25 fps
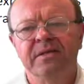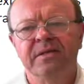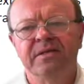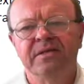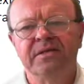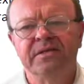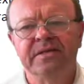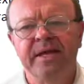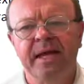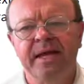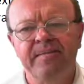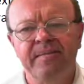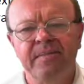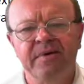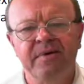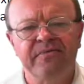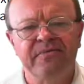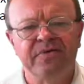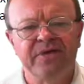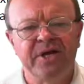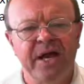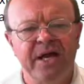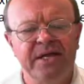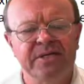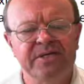The statement
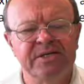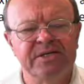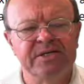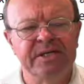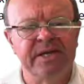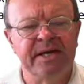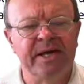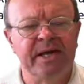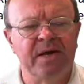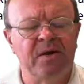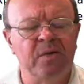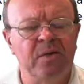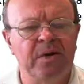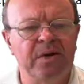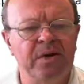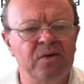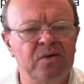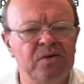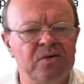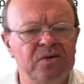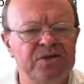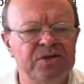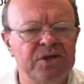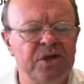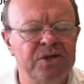of changes in
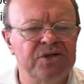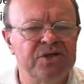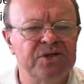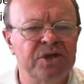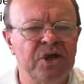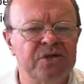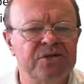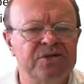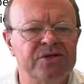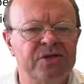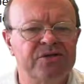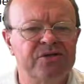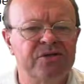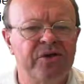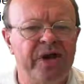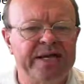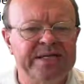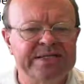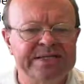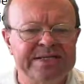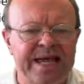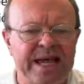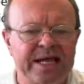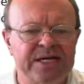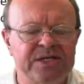equity also shows the
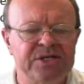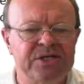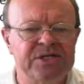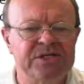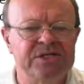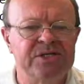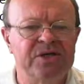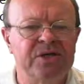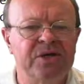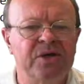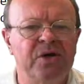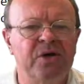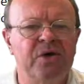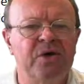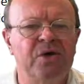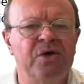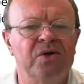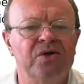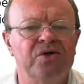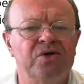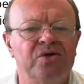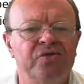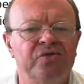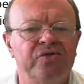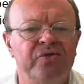transactions that
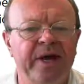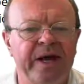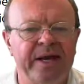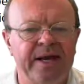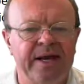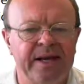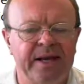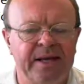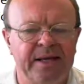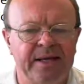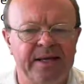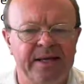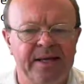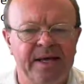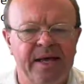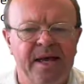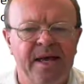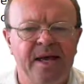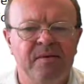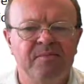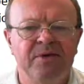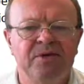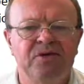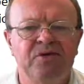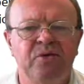occur directly
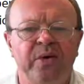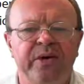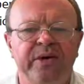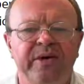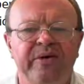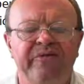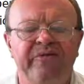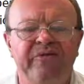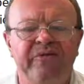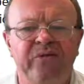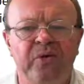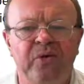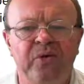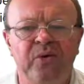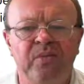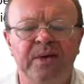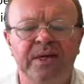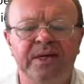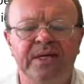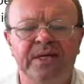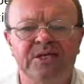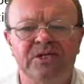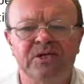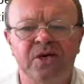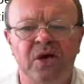between a
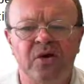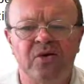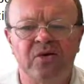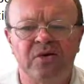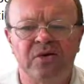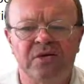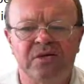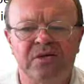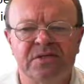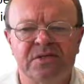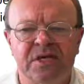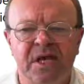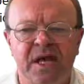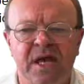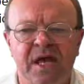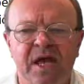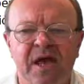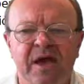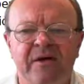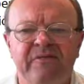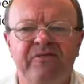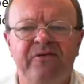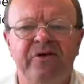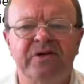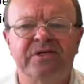firm and its owners,
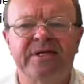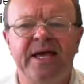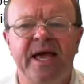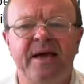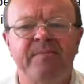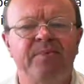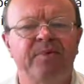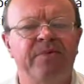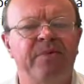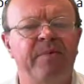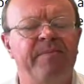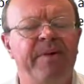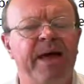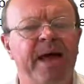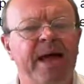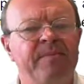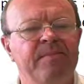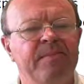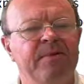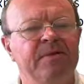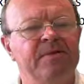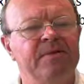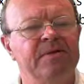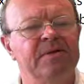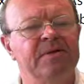for example, the
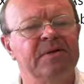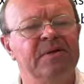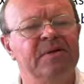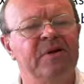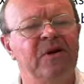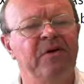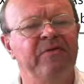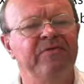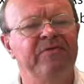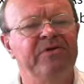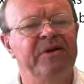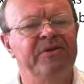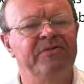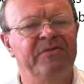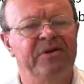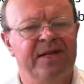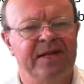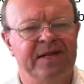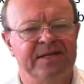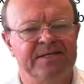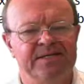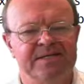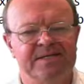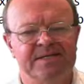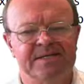payment of
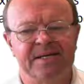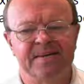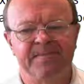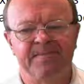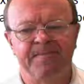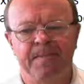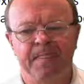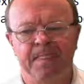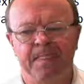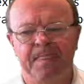dividends.